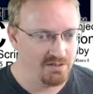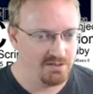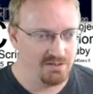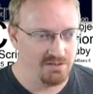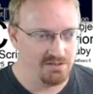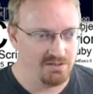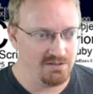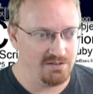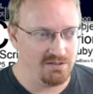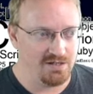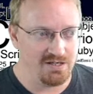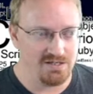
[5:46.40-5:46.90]

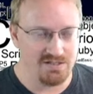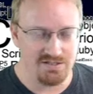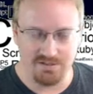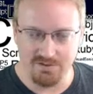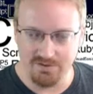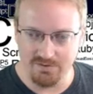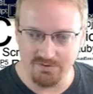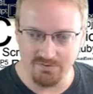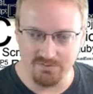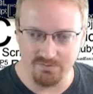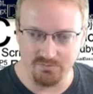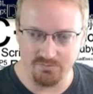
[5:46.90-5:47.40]
You guys
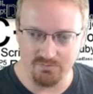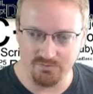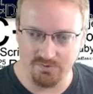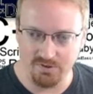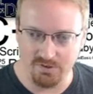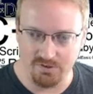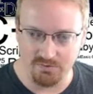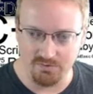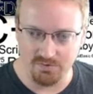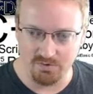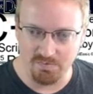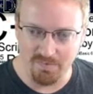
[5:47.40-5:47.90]
know,
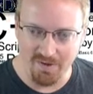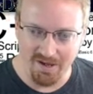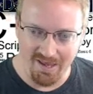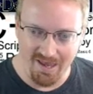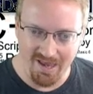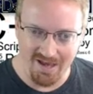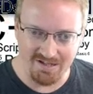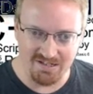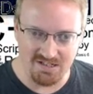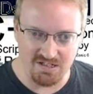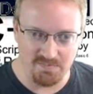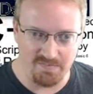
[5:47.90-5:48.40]
with my
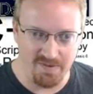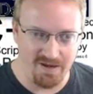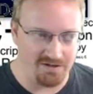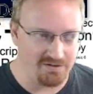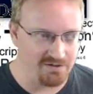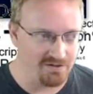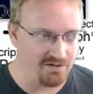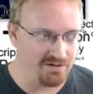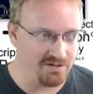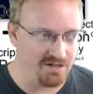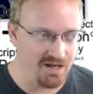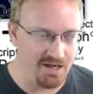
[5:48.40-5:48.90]
Access
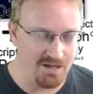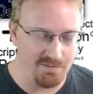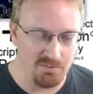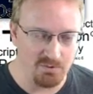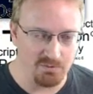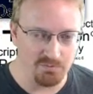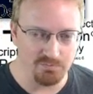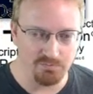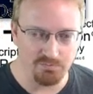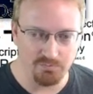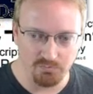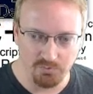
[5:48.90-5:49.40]
background, I'm
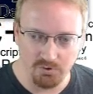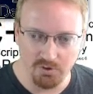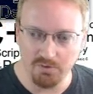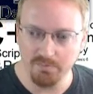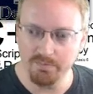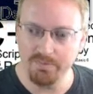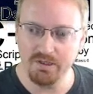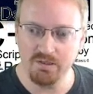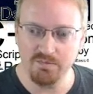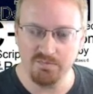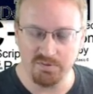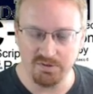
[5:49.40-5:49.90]
a real
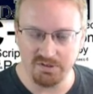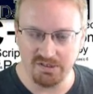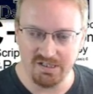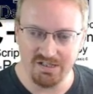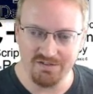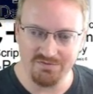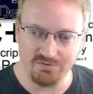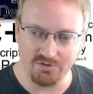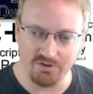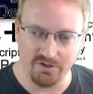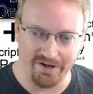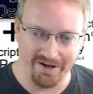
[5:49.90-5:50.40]
big
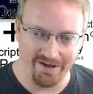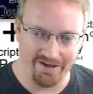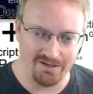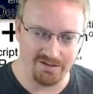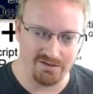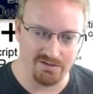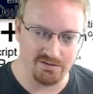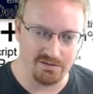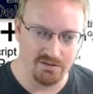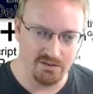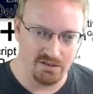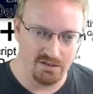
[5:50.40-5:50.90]
believer
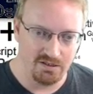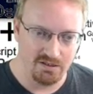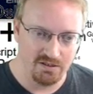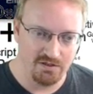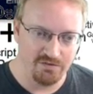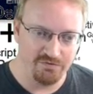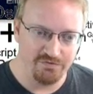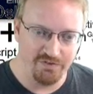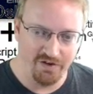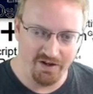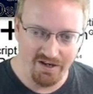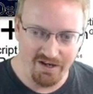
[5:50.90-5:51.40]
in
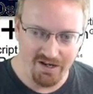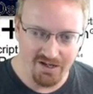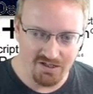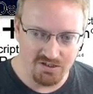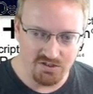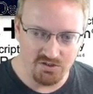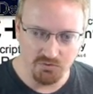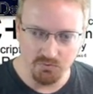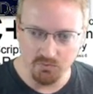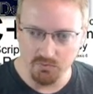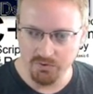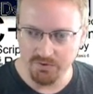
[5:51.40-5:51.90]
finding a tool